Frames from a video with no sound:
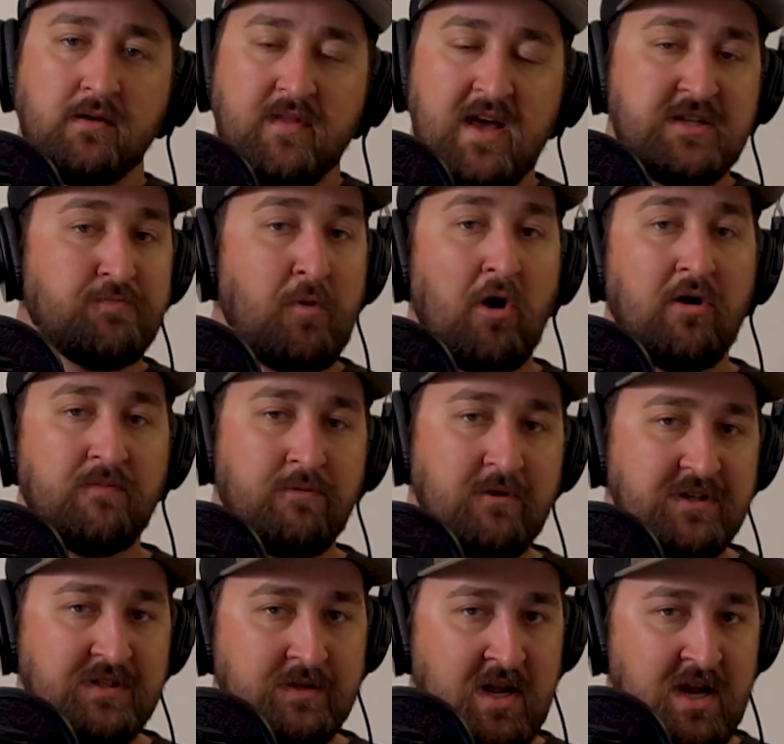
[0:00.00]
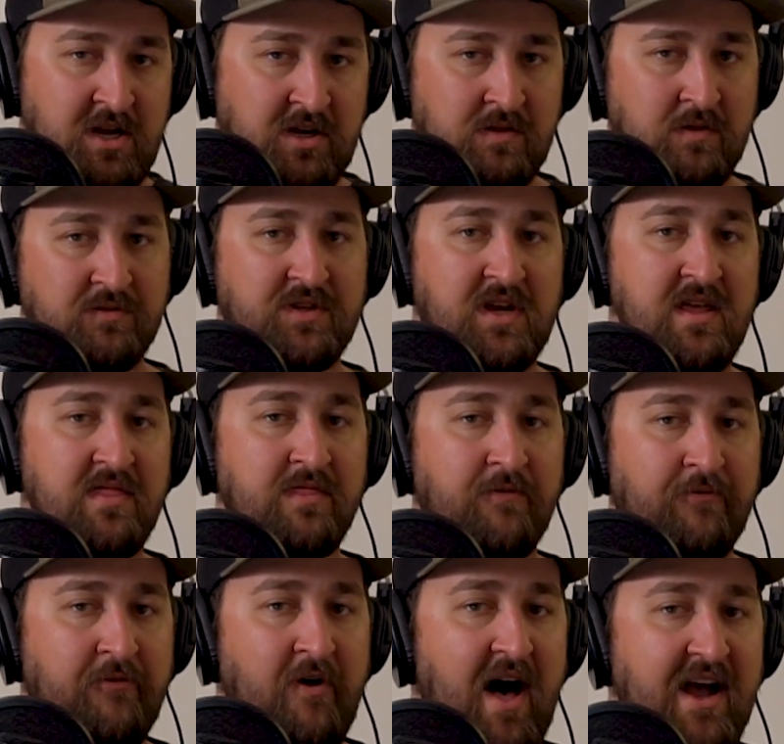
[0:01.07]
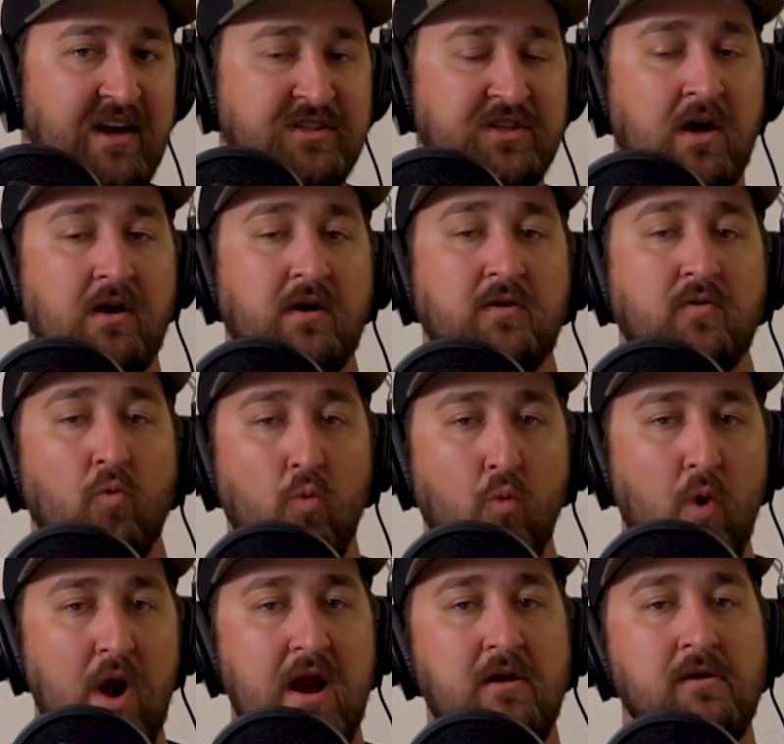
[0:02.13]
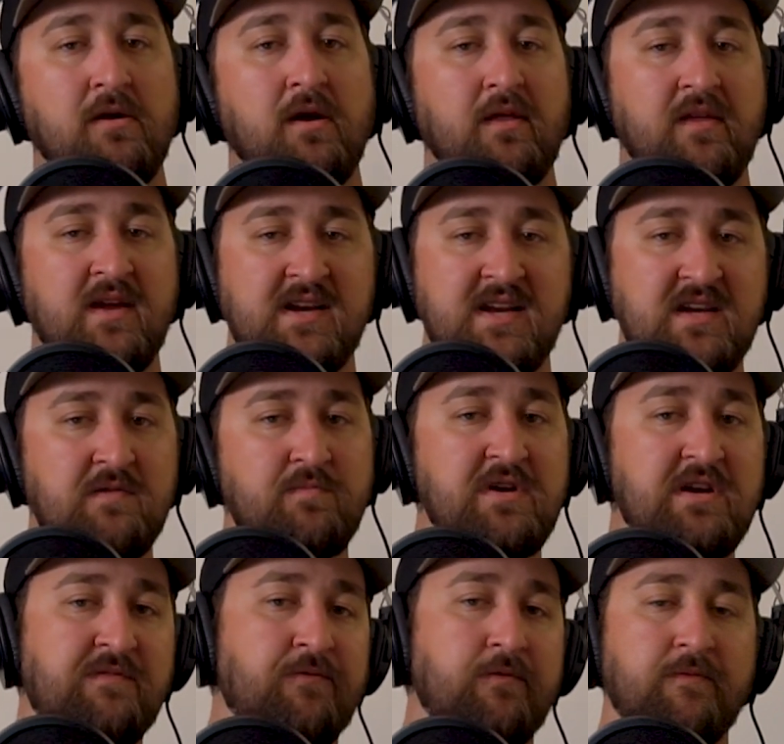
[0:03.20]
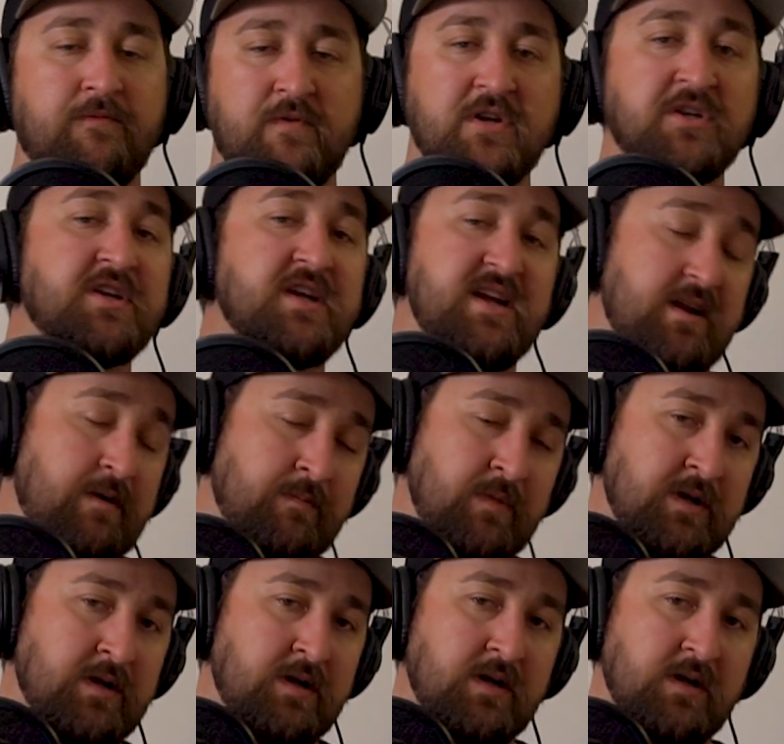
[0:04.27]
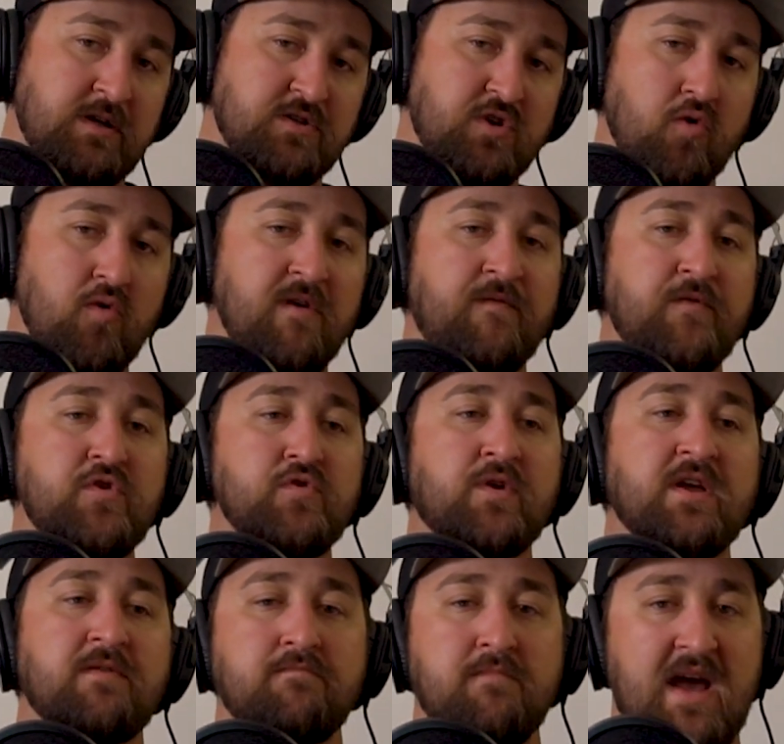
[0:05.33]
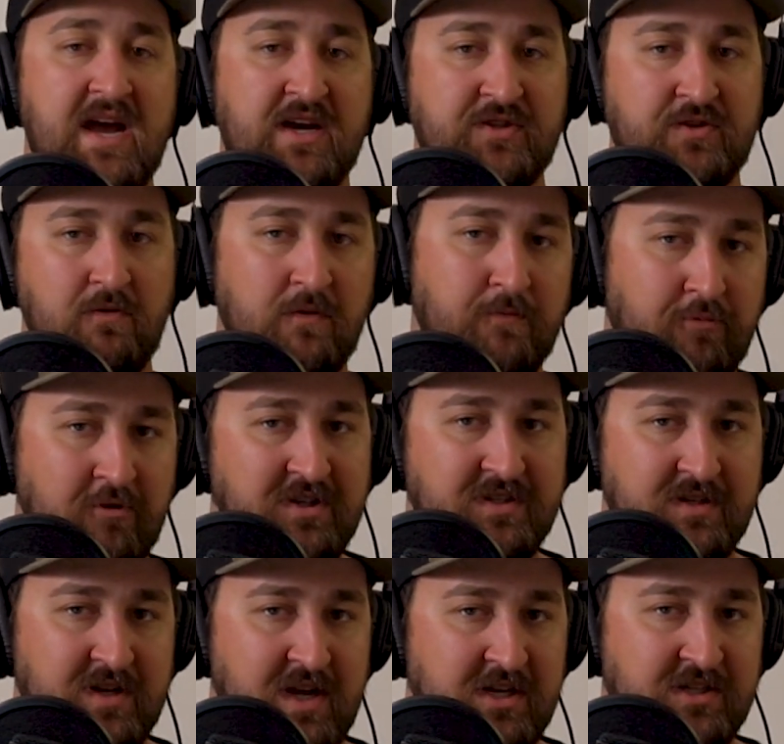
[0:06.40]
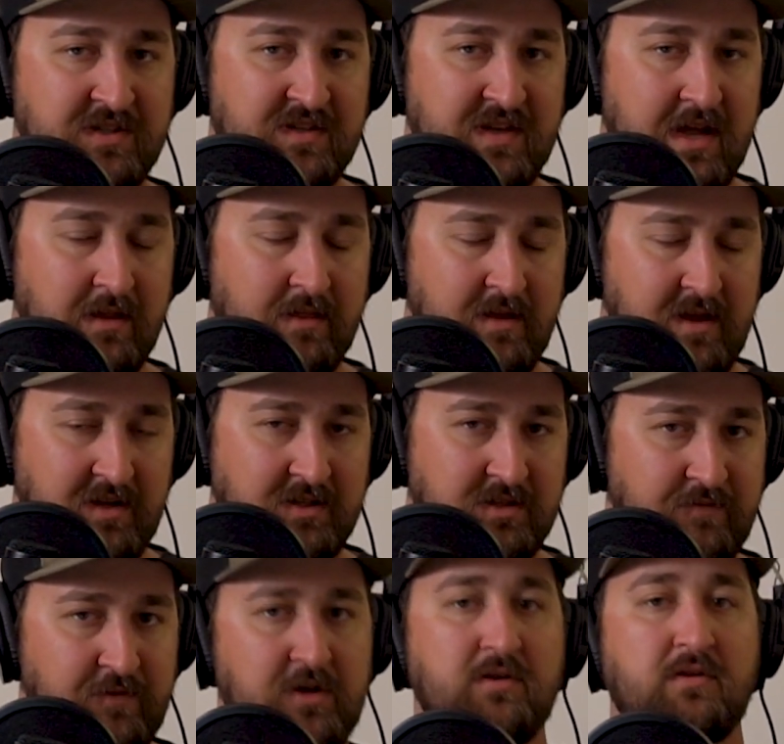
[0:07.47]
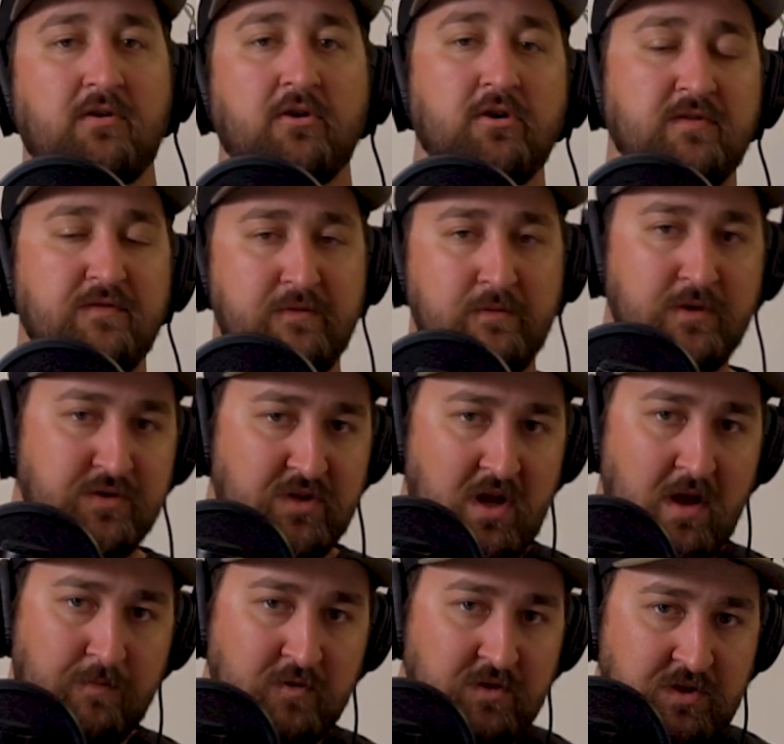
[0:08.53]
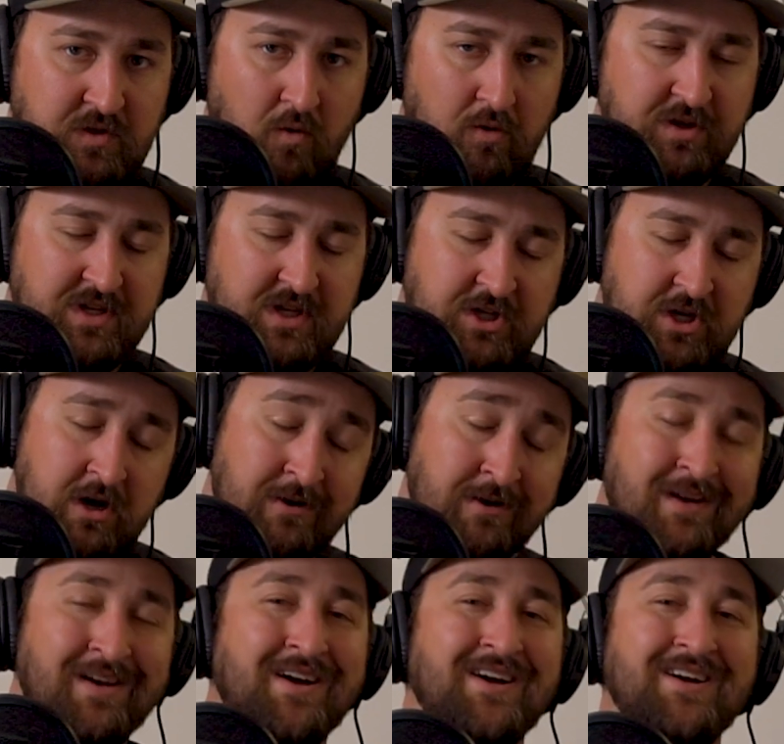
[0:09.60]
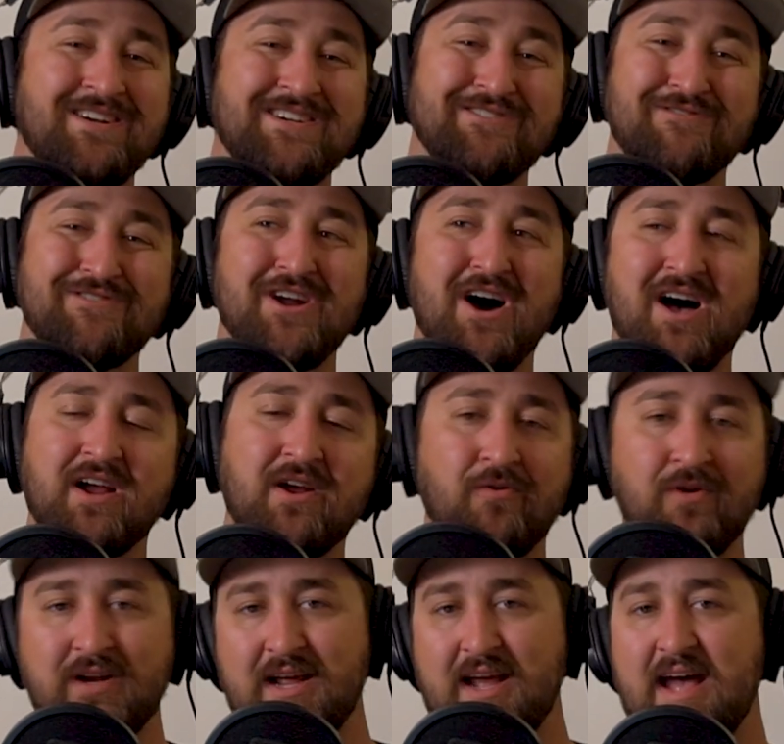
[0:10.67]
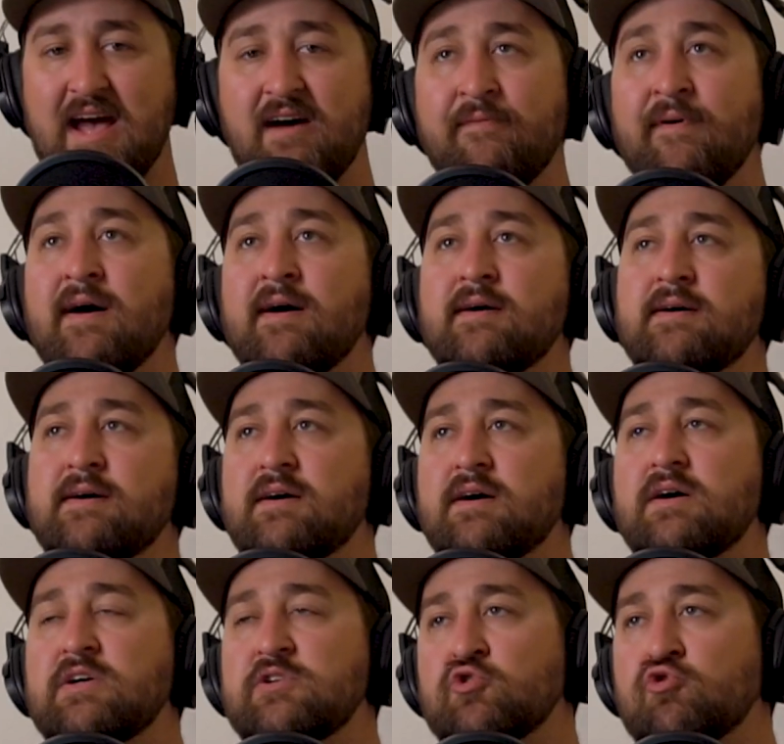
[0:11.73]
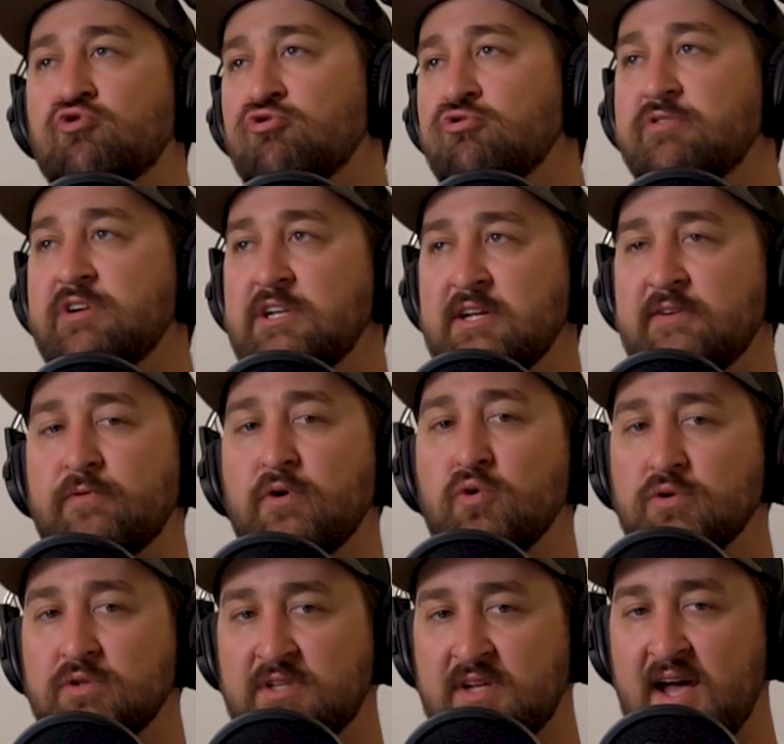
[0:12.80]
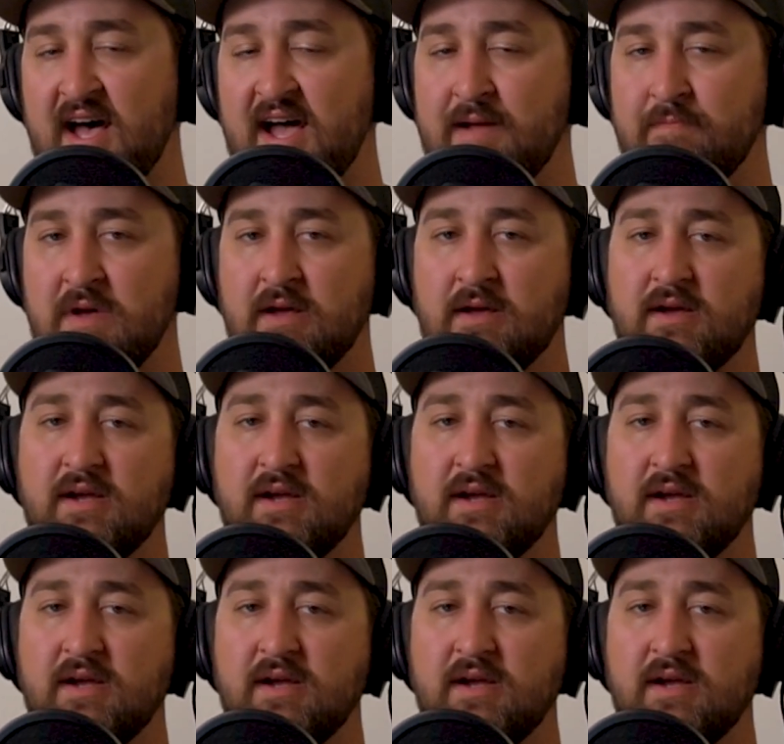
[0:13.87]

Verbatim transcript: That's part of the presentation, though, is getting the flies where they need to be for the fish to eat them. So if you can master the presentation side of things, if you can learn from those couple of stories I shared, you're not going to have a truly difficult time